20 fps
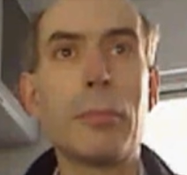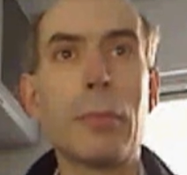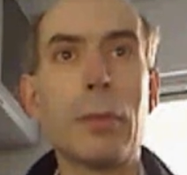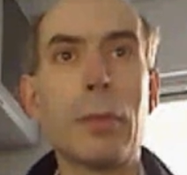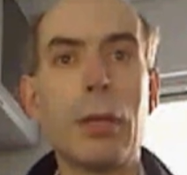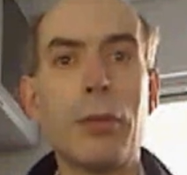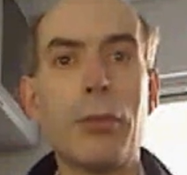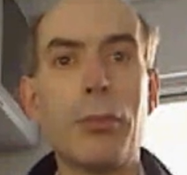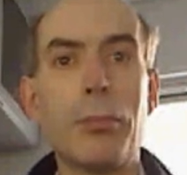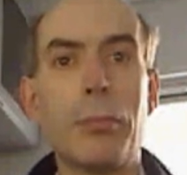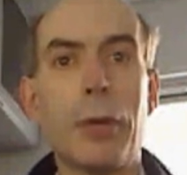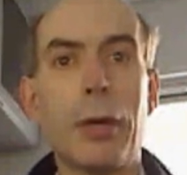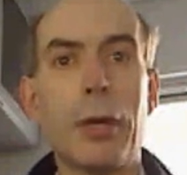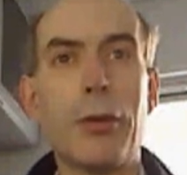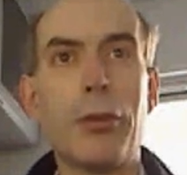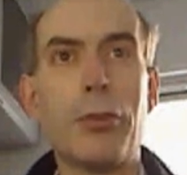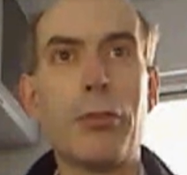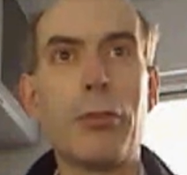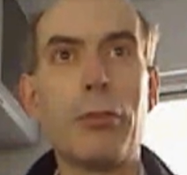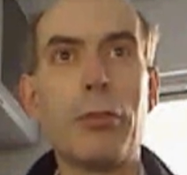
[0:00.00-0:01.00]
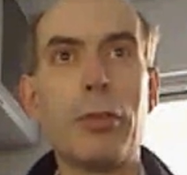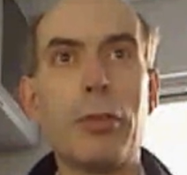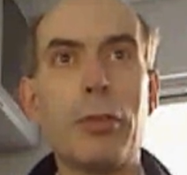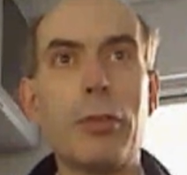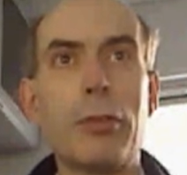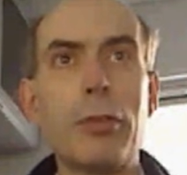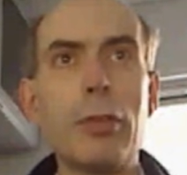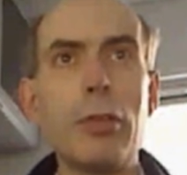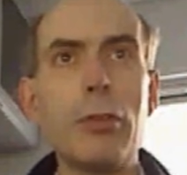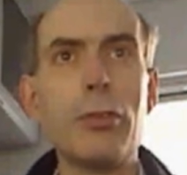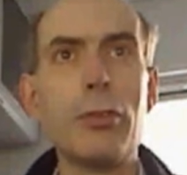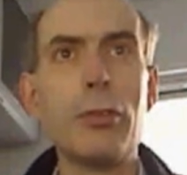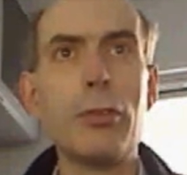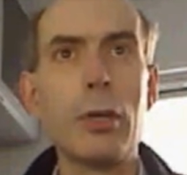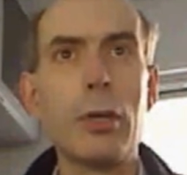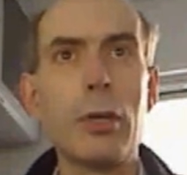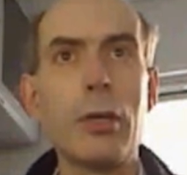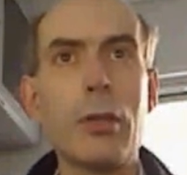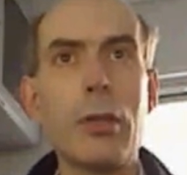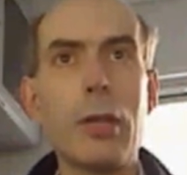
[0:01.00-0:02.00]
it's minus 50 degrees,
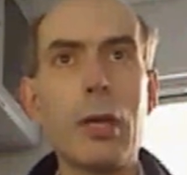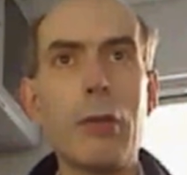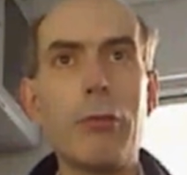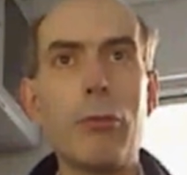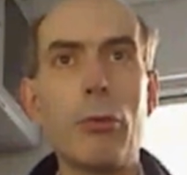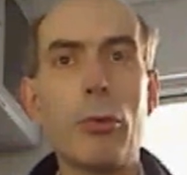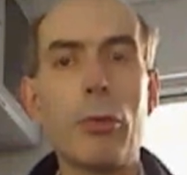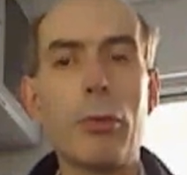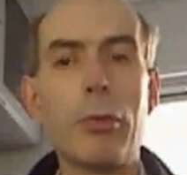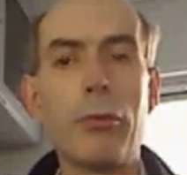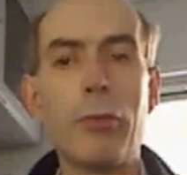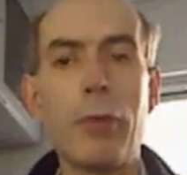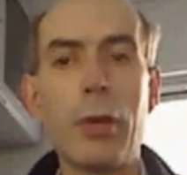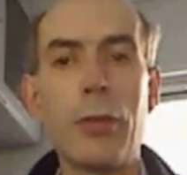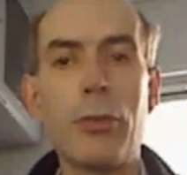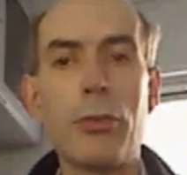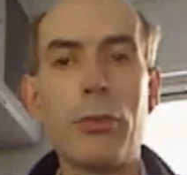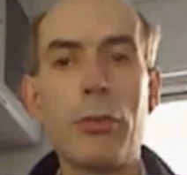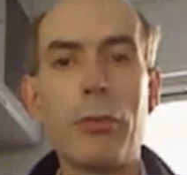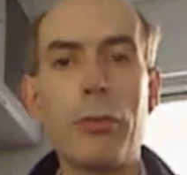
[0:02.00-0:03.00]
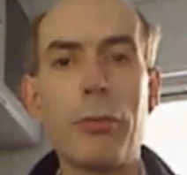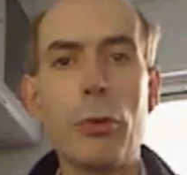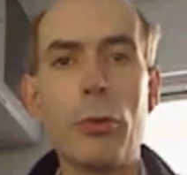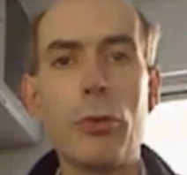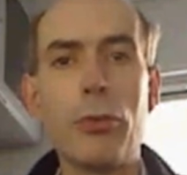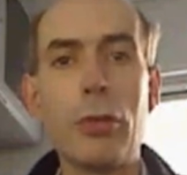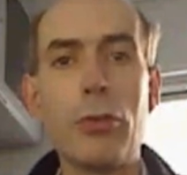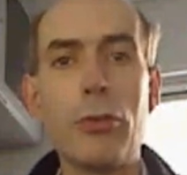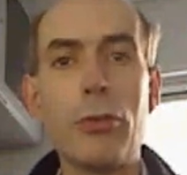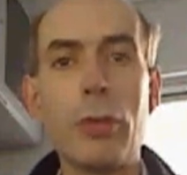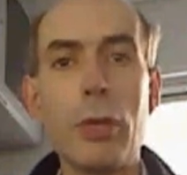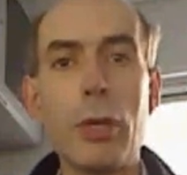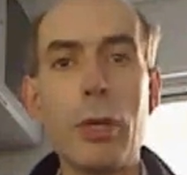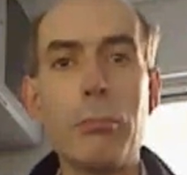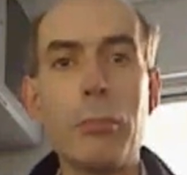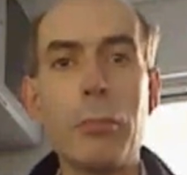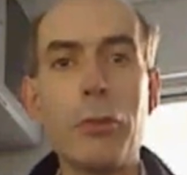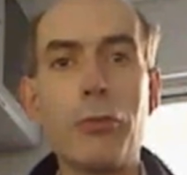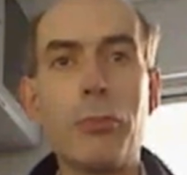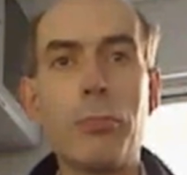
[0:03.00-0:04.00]
therefore the phase of the voltage
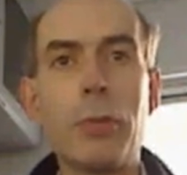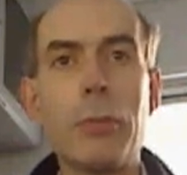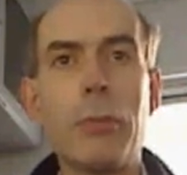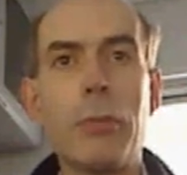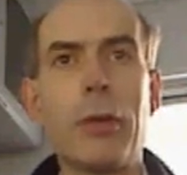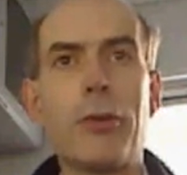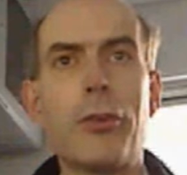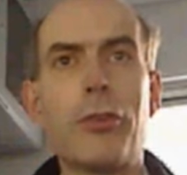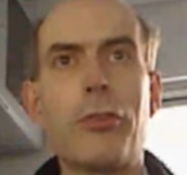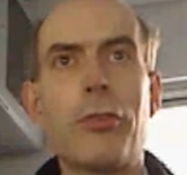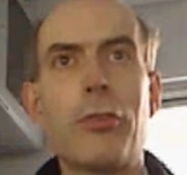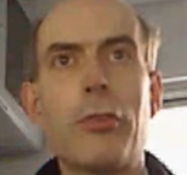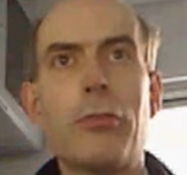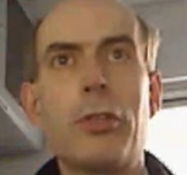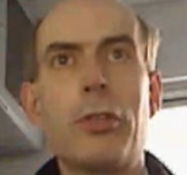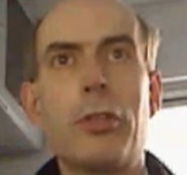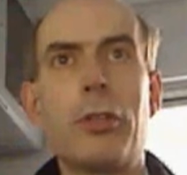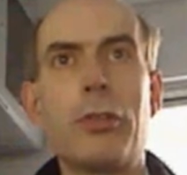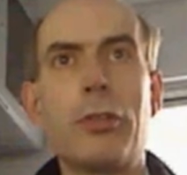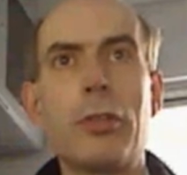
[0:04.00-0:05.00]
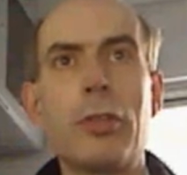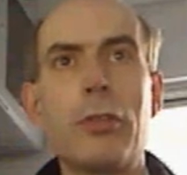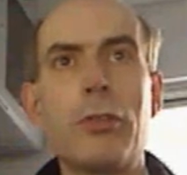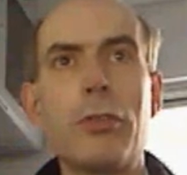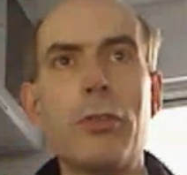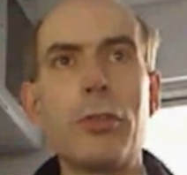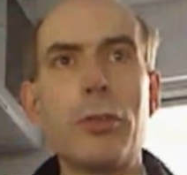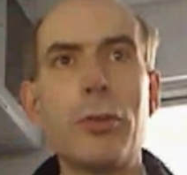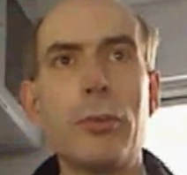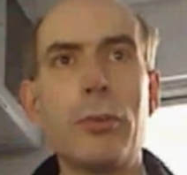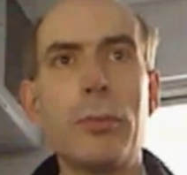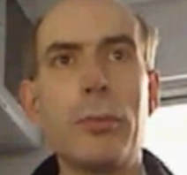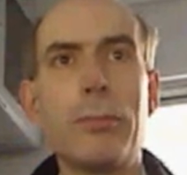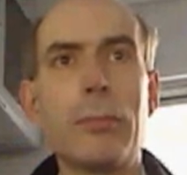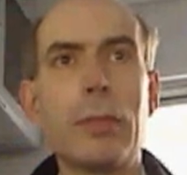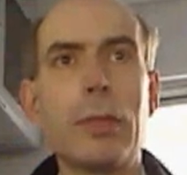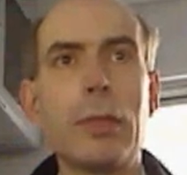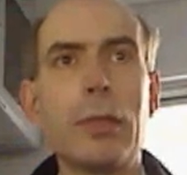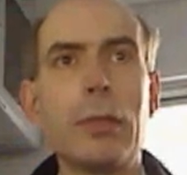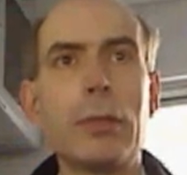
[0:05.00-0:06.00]
must be minus 50 degrees too.
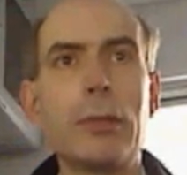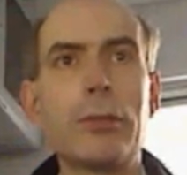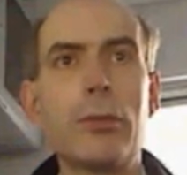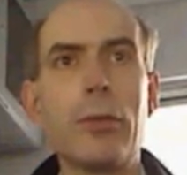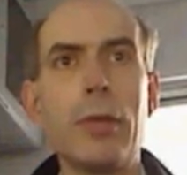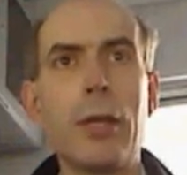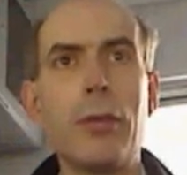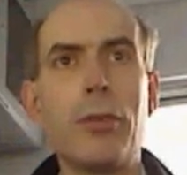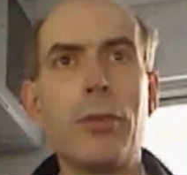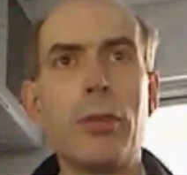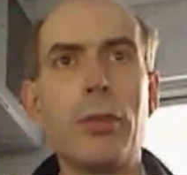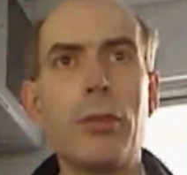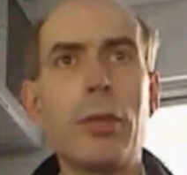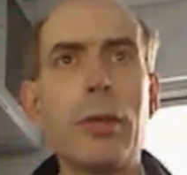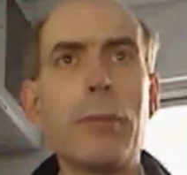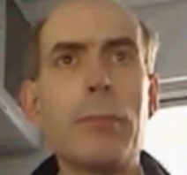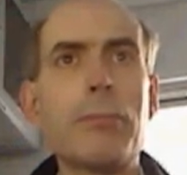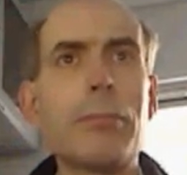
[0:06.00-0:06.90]
So that's easy.